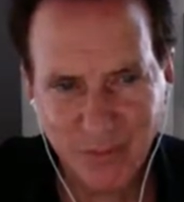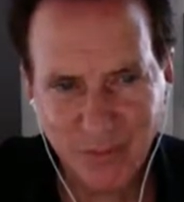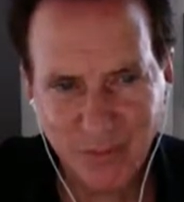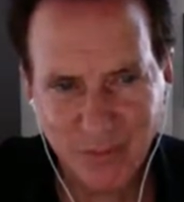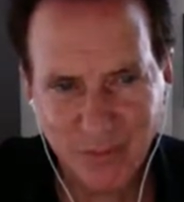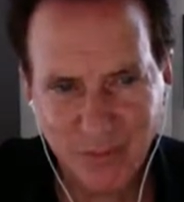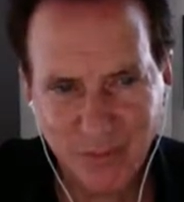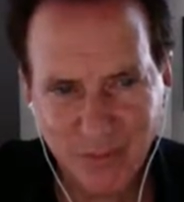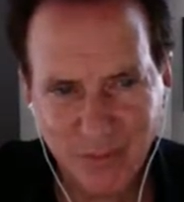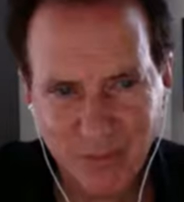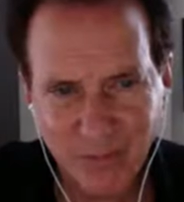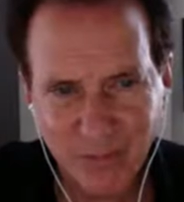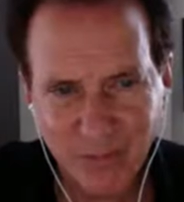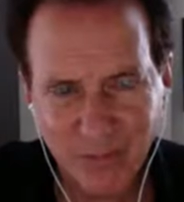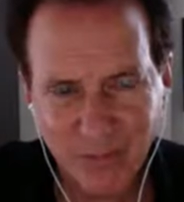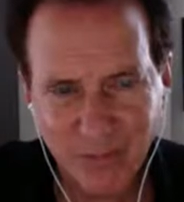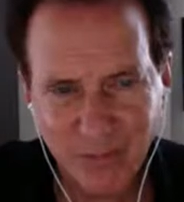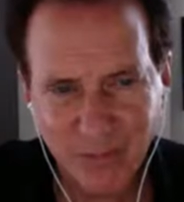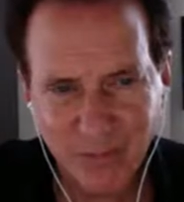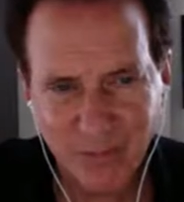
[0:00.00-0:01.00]

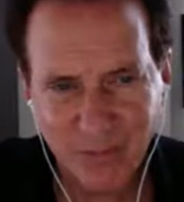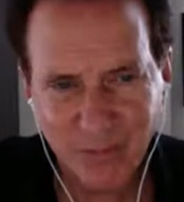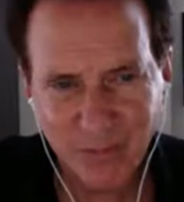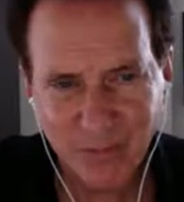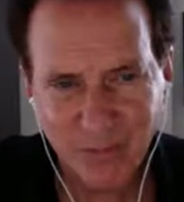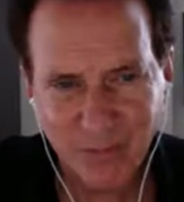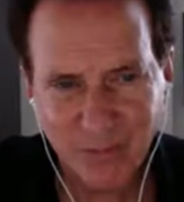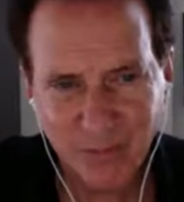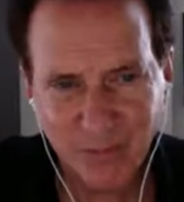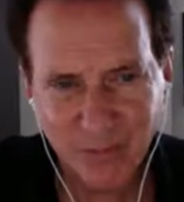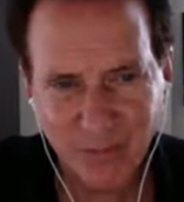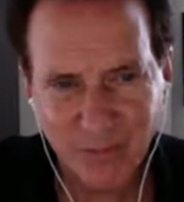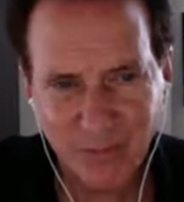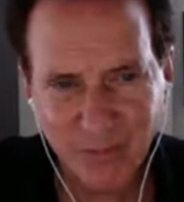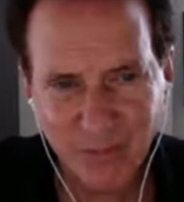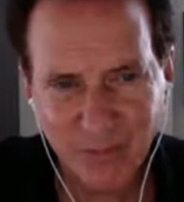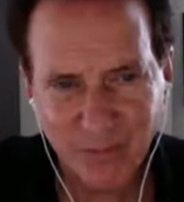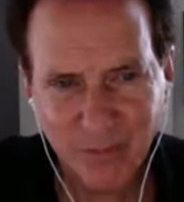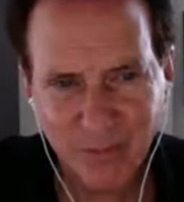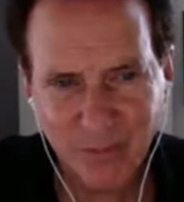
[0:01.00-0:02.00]

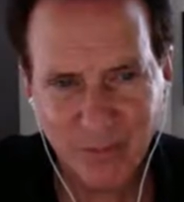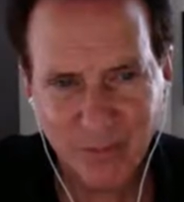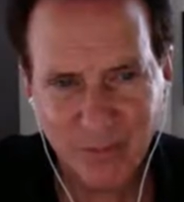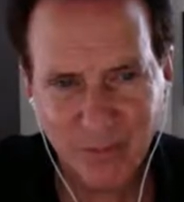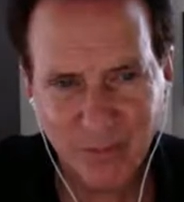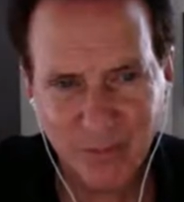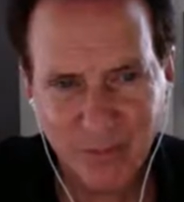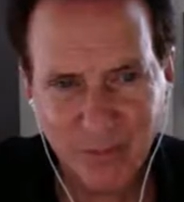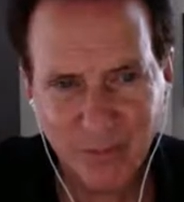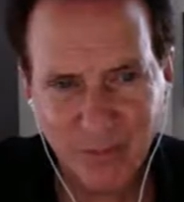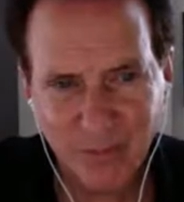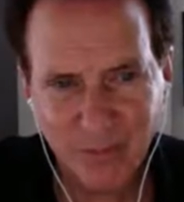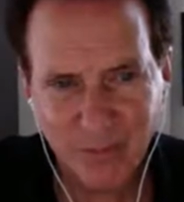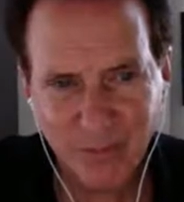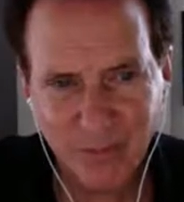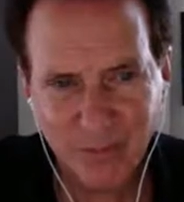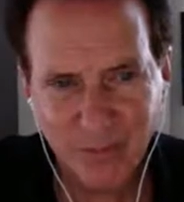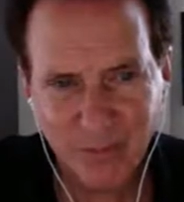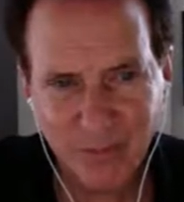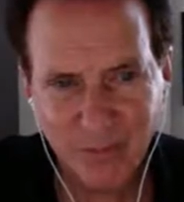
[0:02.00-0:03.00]

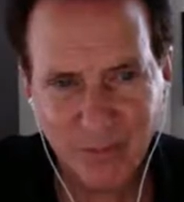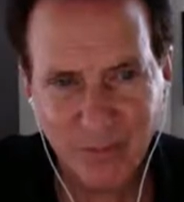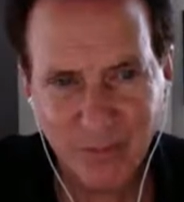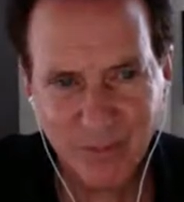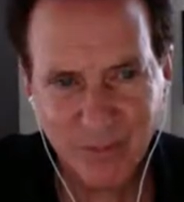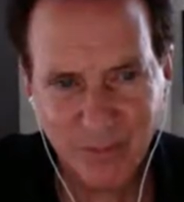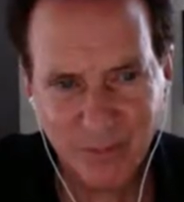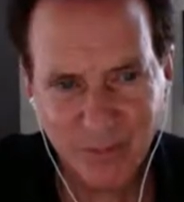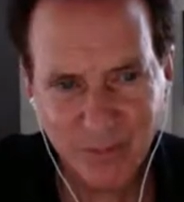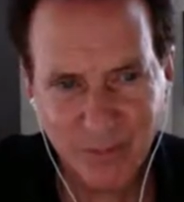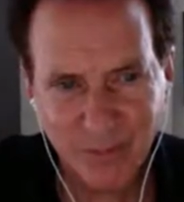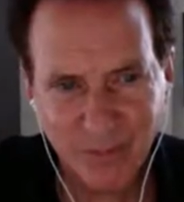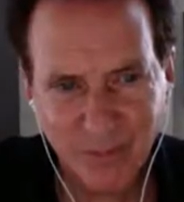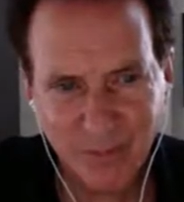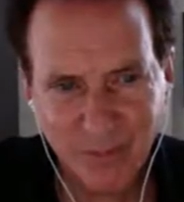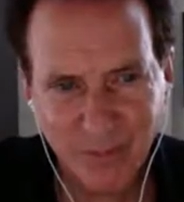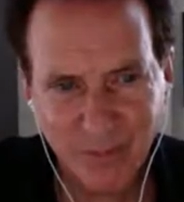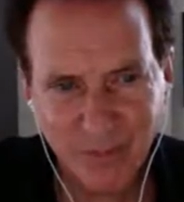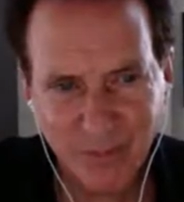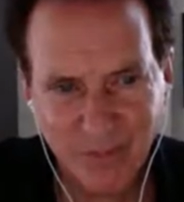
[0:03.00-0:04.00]

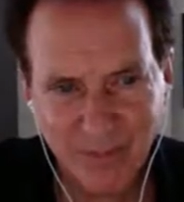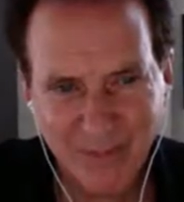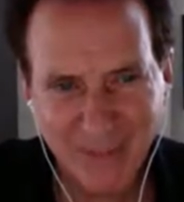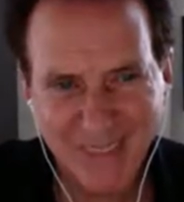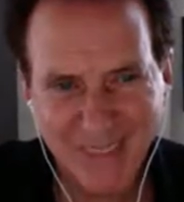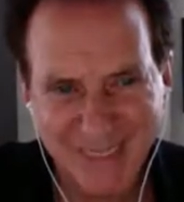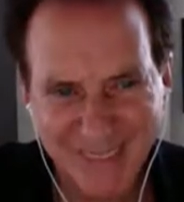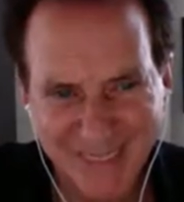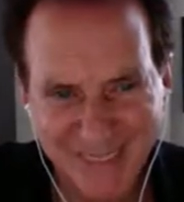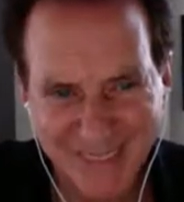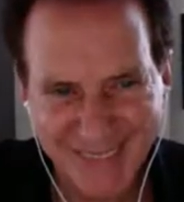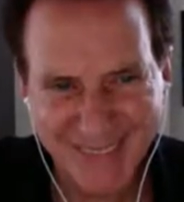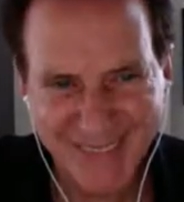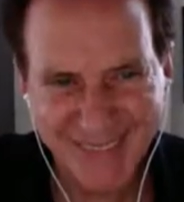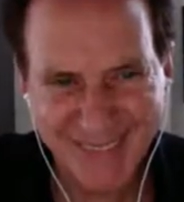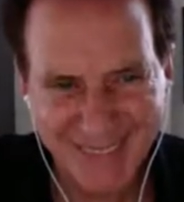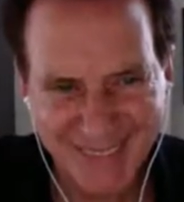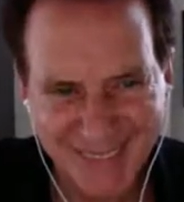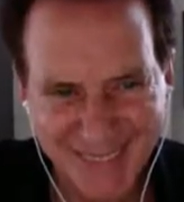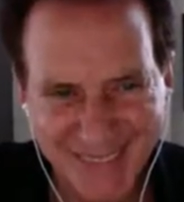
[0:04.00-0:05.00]

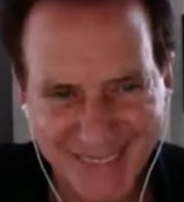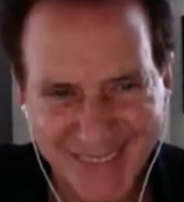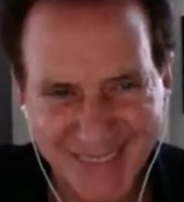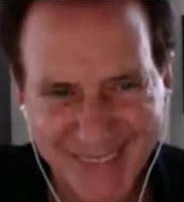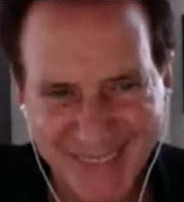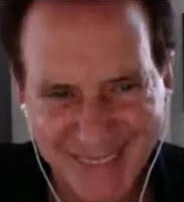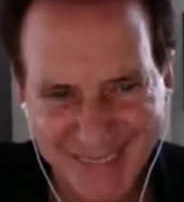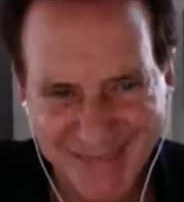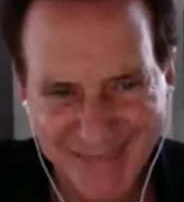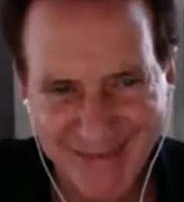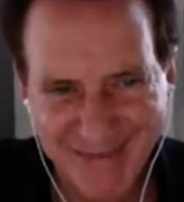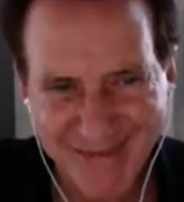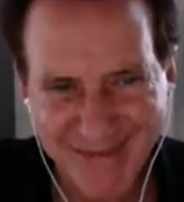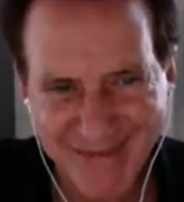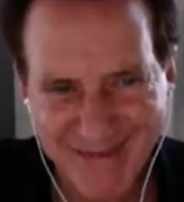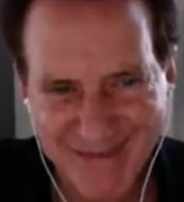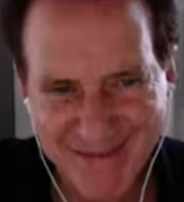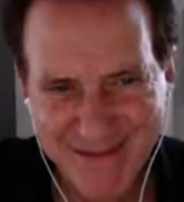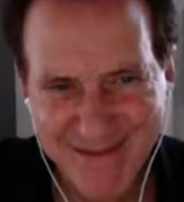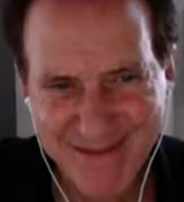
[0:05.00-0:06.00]

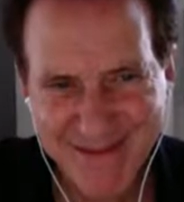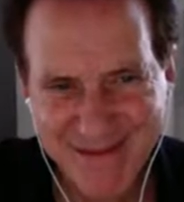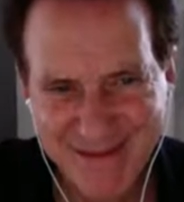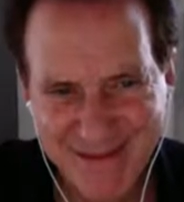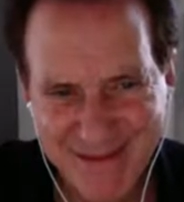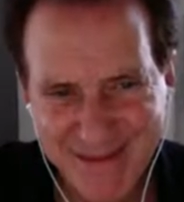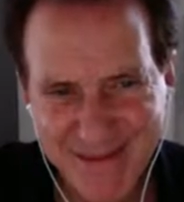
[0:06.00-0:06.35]
(silent)